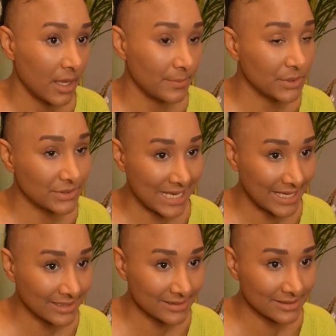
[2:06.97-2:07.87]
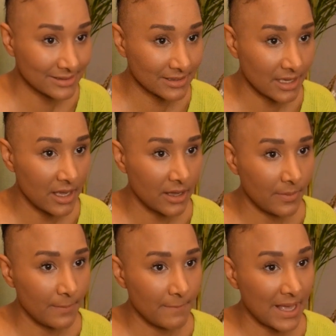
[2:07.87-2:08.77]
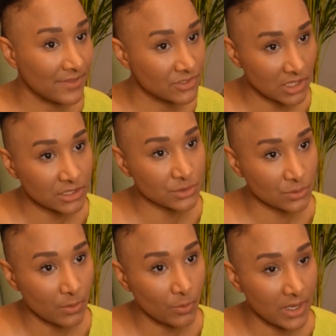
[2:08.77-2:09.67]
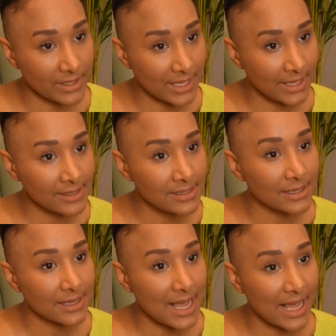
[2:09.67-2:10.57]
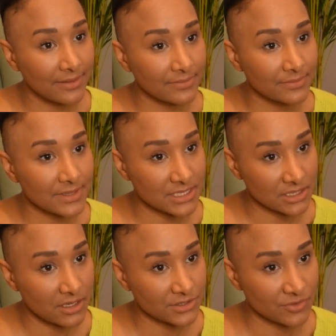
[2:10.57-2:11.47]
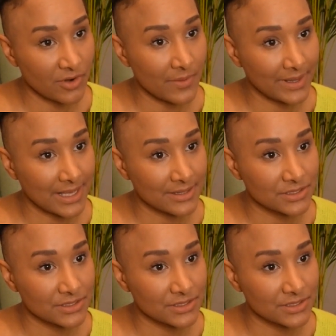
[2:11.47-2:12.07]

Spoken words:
mutates and the drugs stop working and it starts to grow again.